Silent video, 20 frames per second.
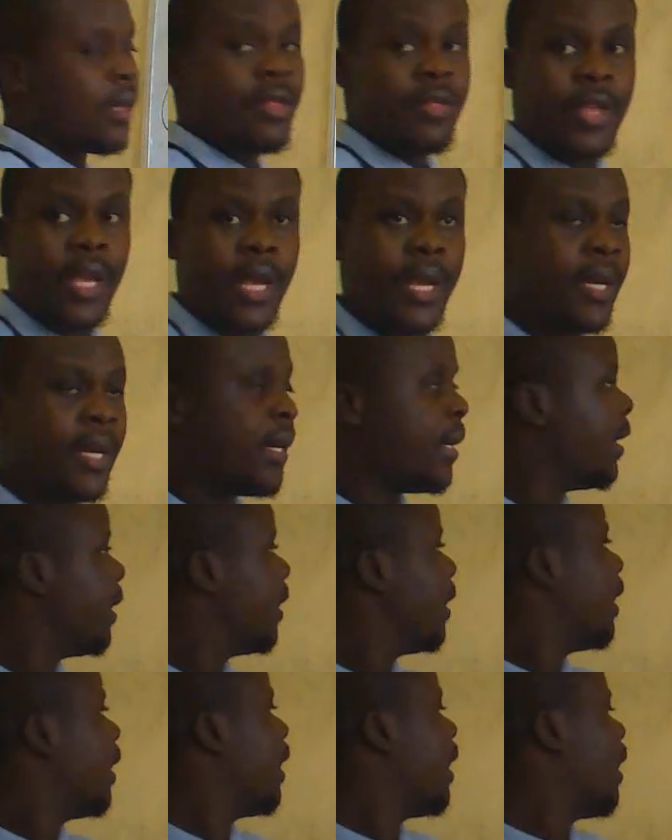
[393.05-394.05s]
Then
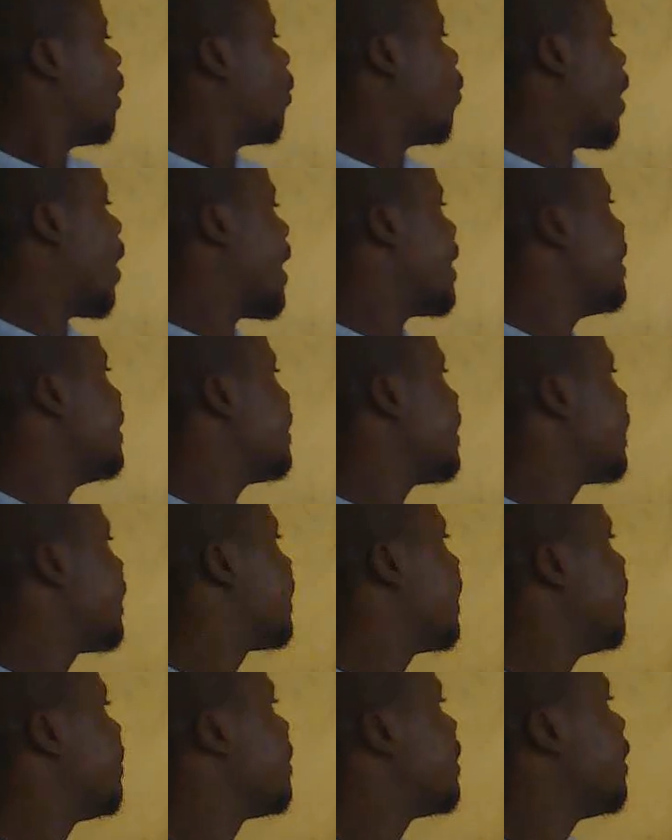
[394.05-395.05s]

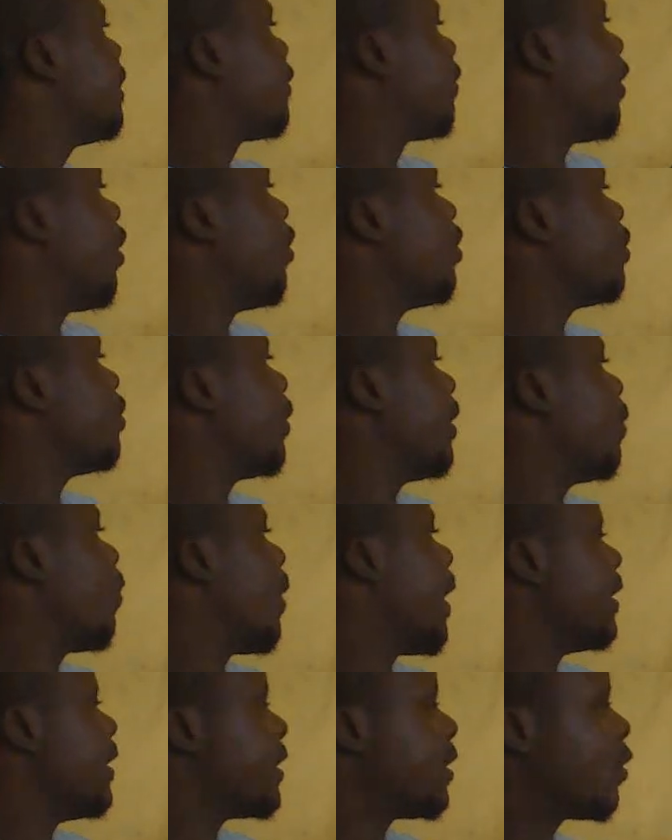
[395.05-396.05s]
y-intercept is found when
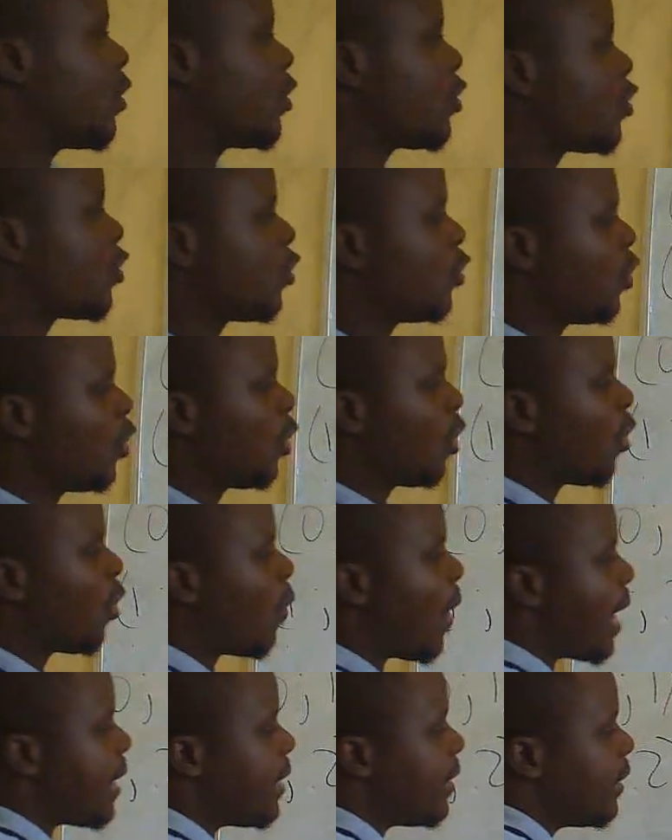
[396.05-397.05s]
y is equal to 1.